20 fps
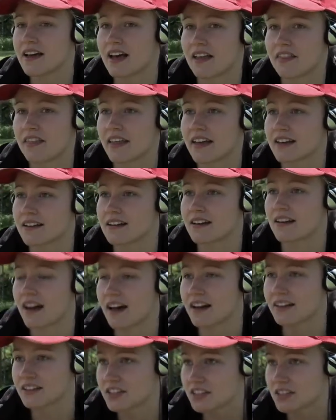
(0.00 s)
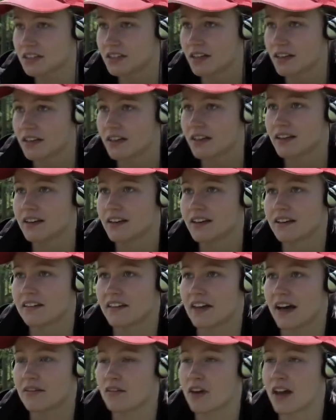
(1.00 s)
they get lunch.
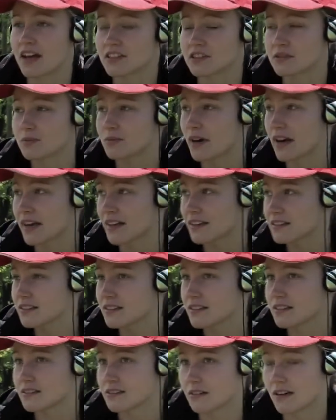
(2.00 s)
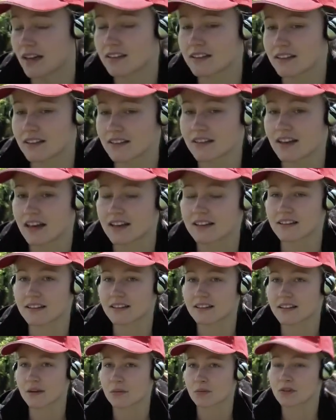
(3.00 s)
They have lunch breaks. So I think
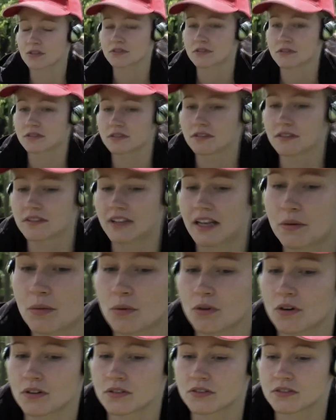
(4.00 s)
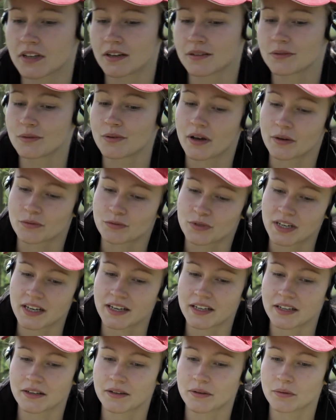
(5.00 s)
that was a
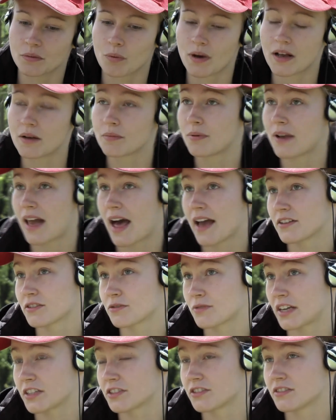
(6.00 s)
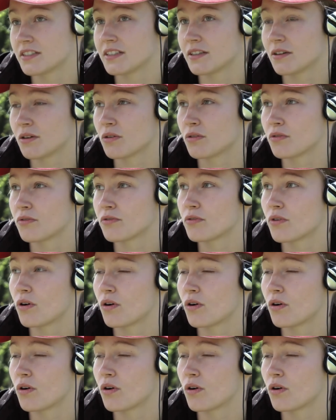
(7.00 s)
really well planned strategy of